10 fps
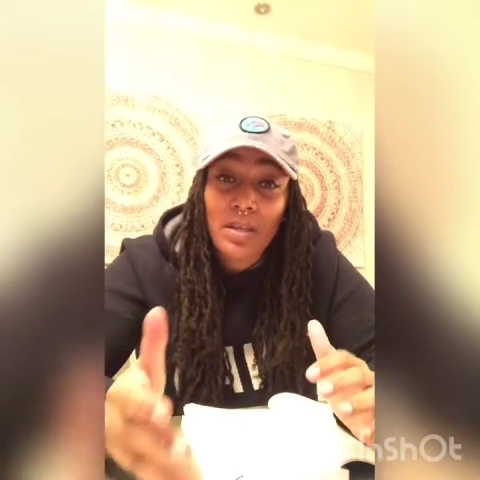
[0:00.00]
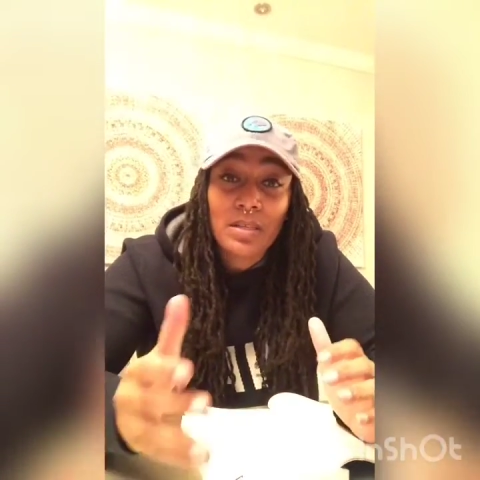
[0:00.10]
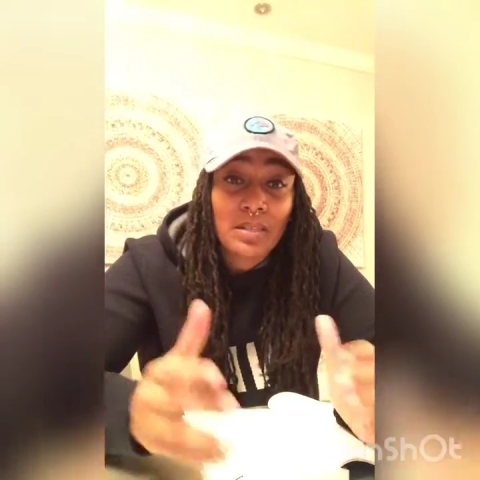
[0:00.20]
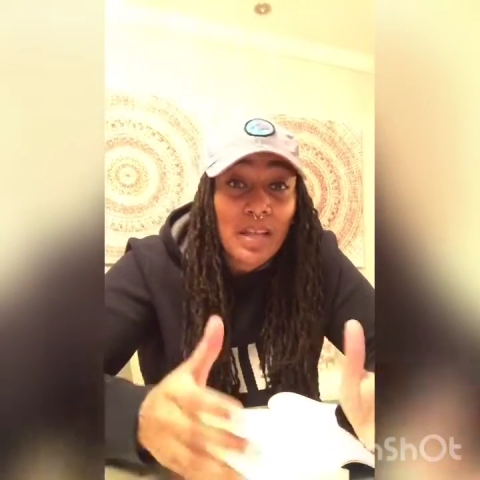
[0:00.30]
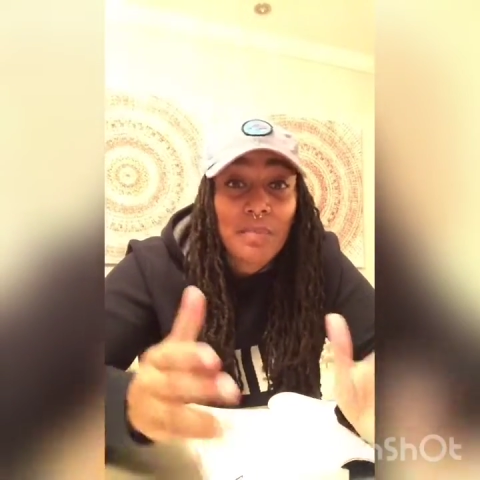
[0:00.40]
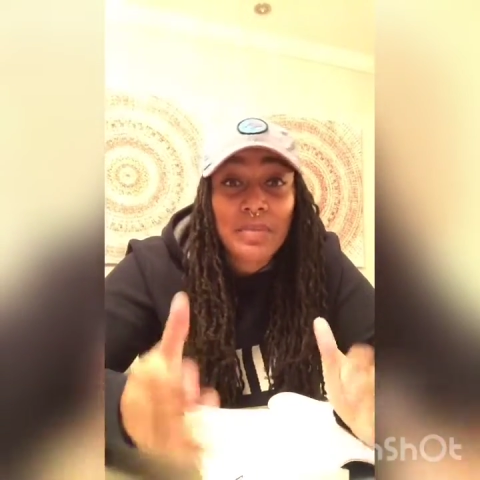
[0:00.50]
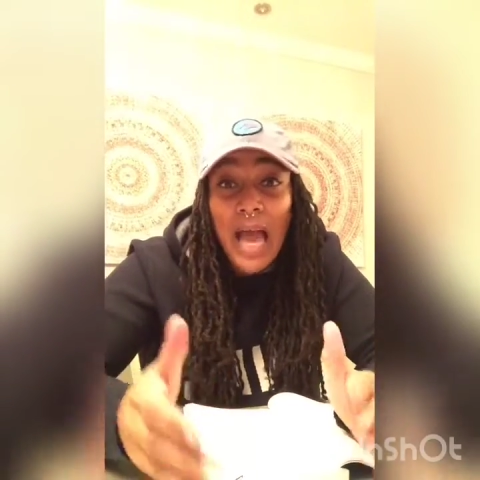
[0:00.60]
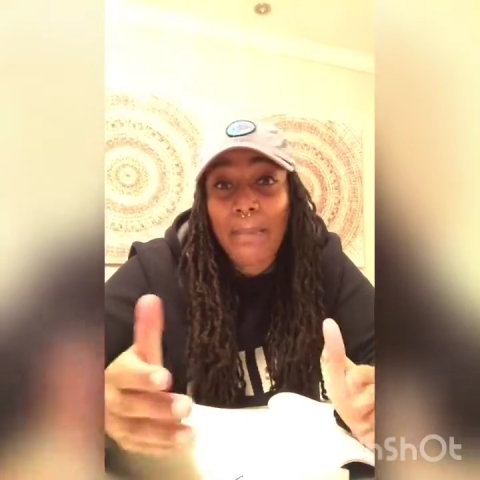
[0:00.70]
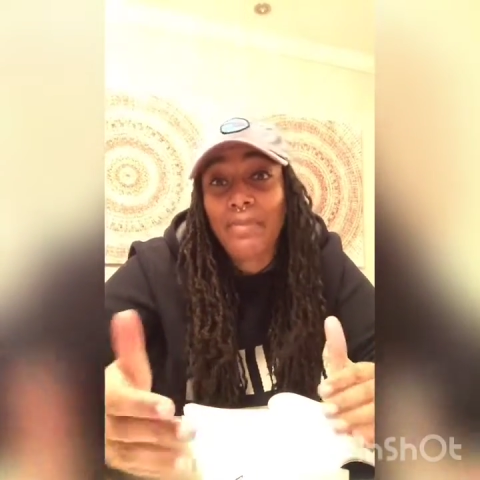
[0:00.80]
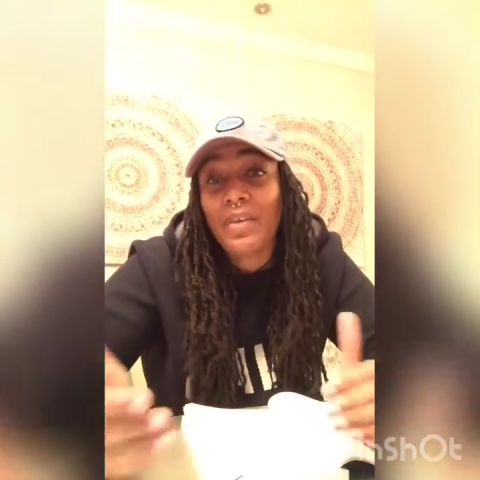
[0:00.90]
some
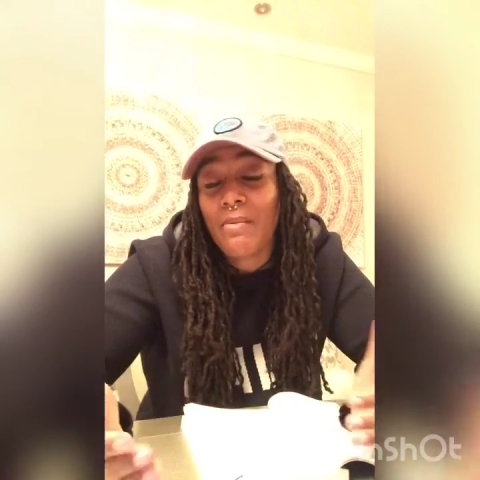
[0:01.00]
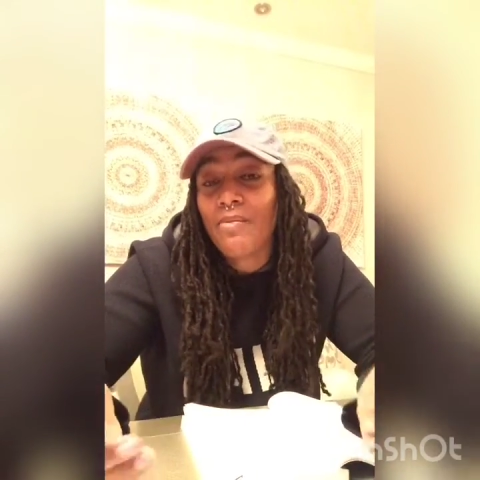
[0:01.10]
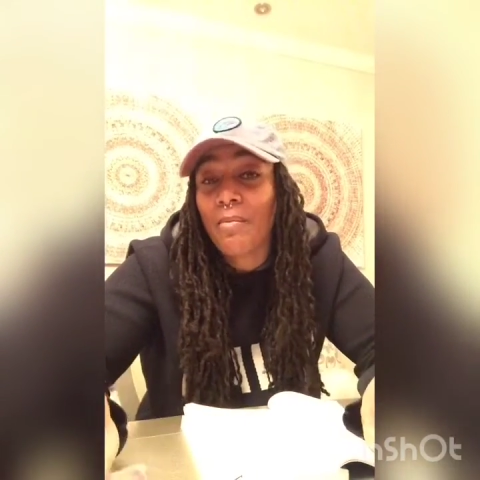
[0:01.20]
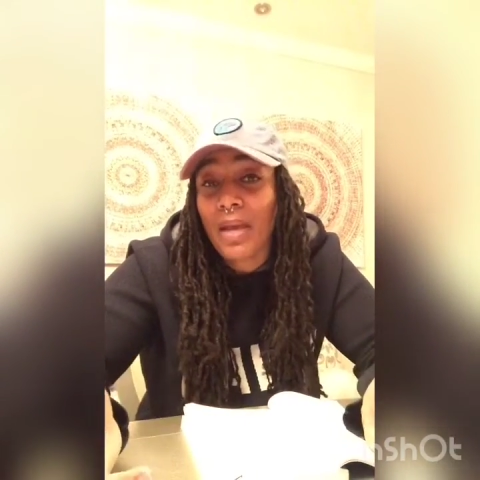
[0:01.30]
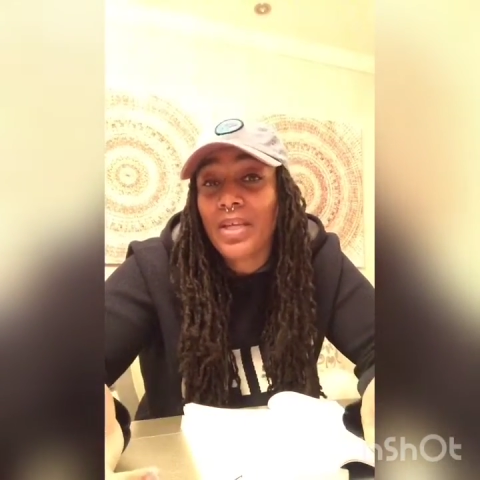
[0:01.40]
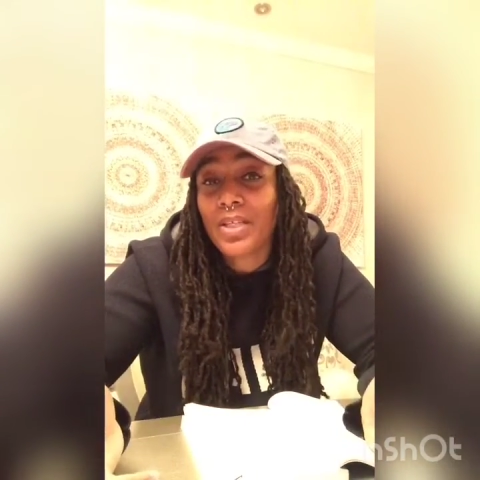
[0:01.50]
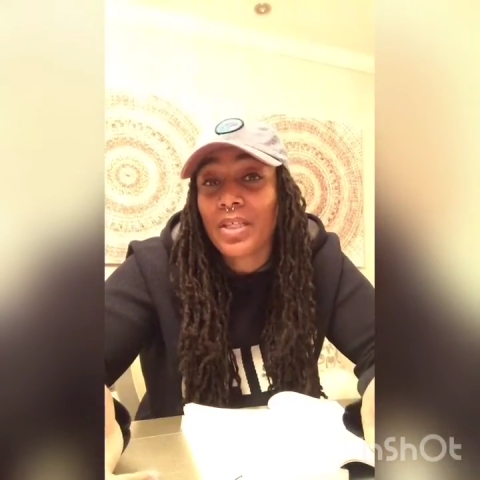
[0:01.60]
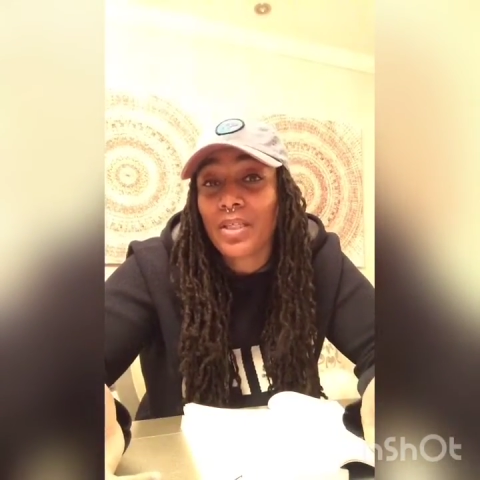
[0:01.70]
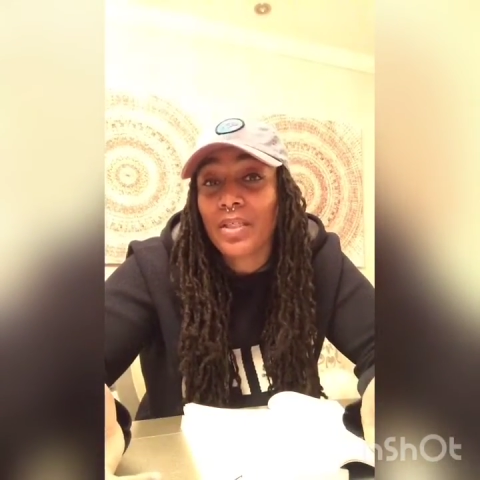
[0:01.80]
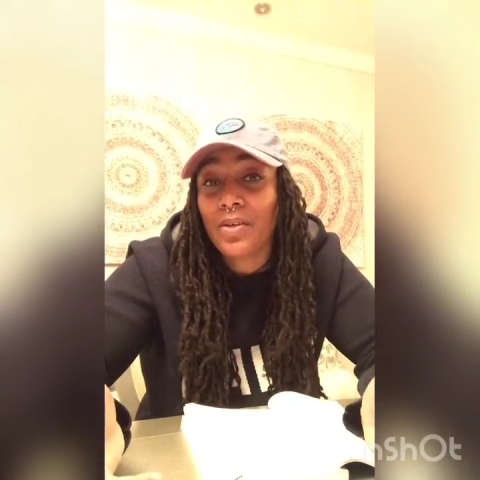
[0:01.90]
type of
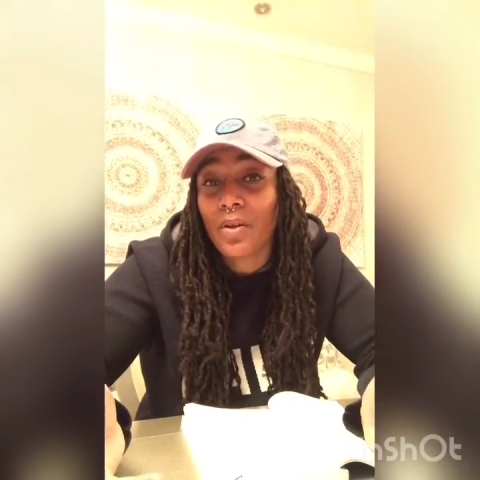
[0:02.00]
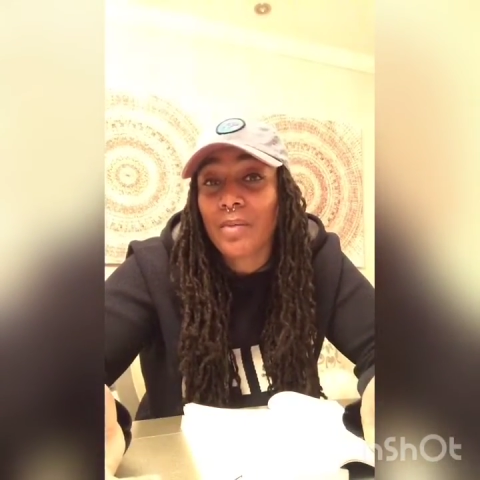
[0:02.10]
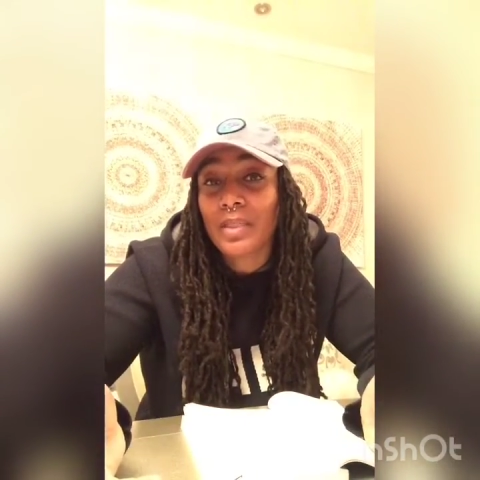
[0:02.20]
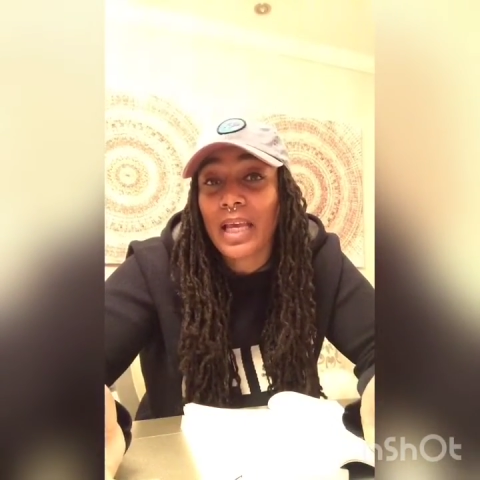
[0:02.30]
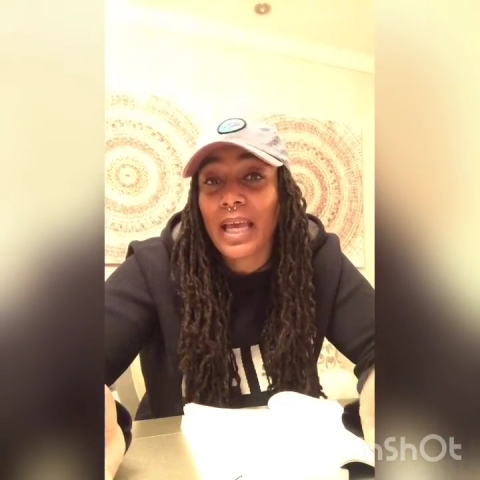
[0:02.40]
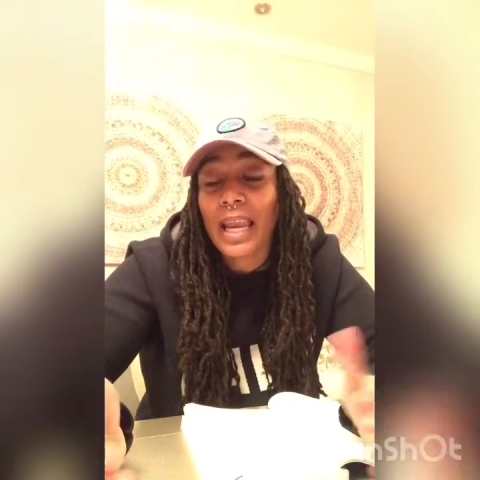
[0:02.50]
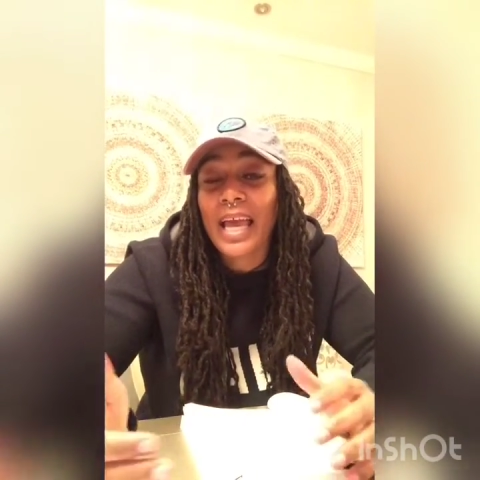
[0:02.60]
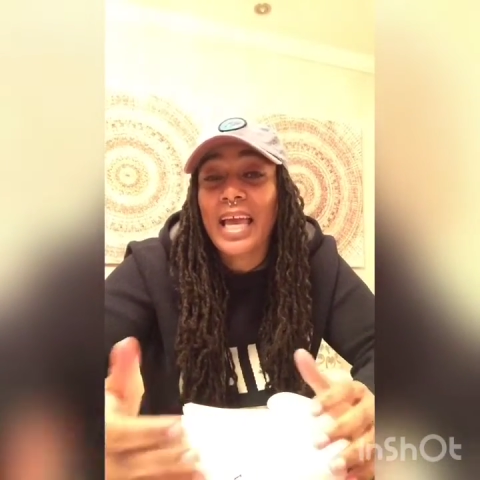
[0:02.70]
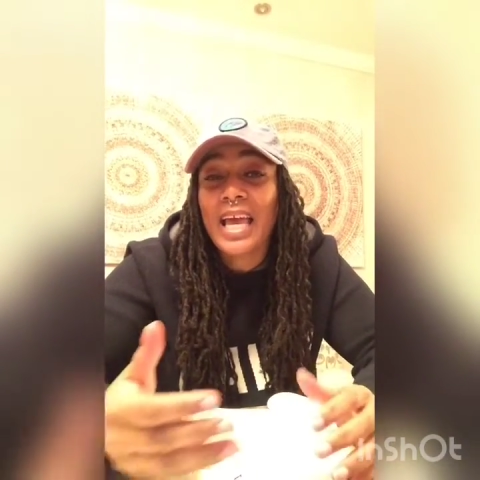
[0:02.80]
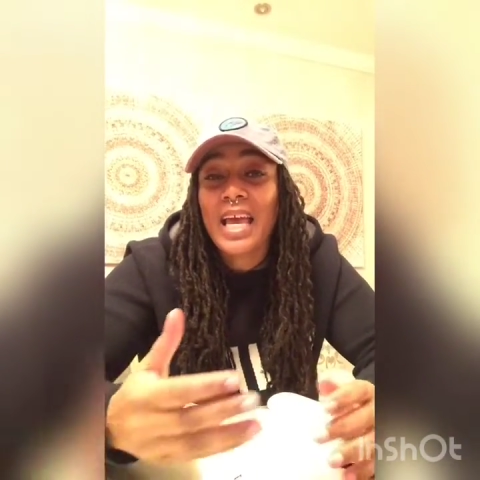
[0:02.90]
information. You know what I'm saying? Like,